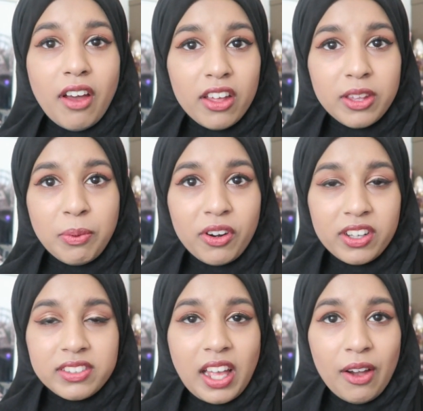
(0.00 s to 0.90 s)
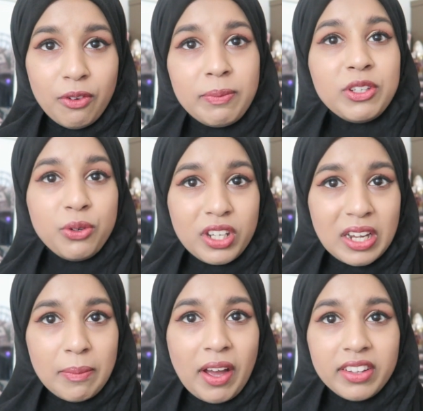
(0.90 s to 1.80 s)
other products that I will be
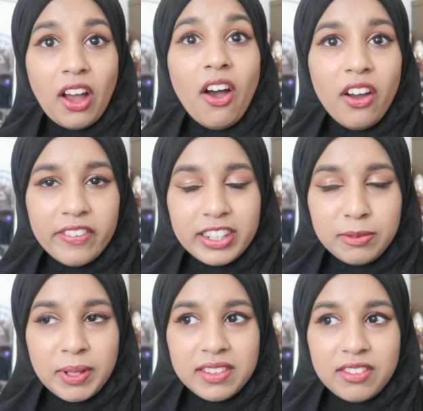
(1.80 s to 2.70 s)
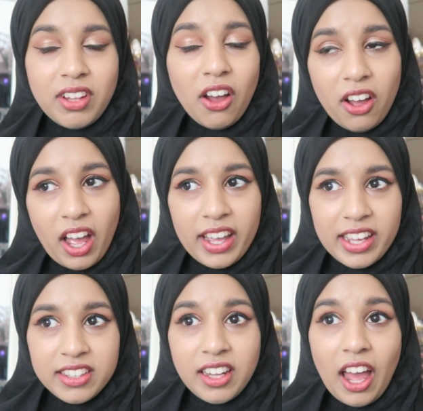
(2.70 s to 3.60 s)
talking about that are expensive, that are
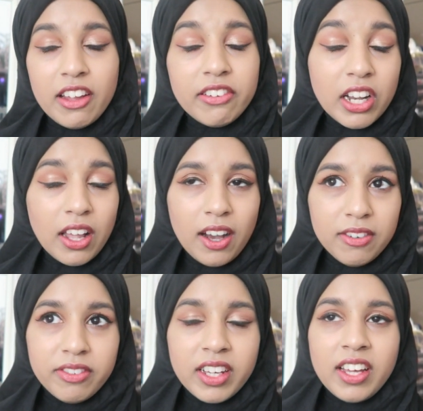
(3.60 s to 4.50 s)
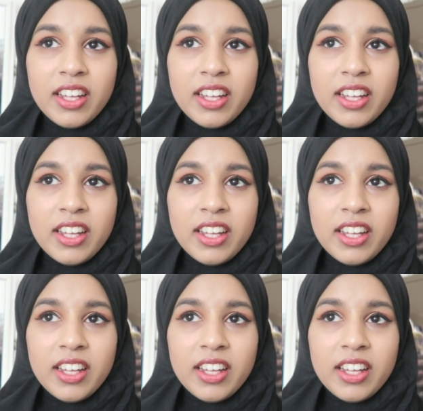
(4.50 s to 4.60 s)
high-end, that I love,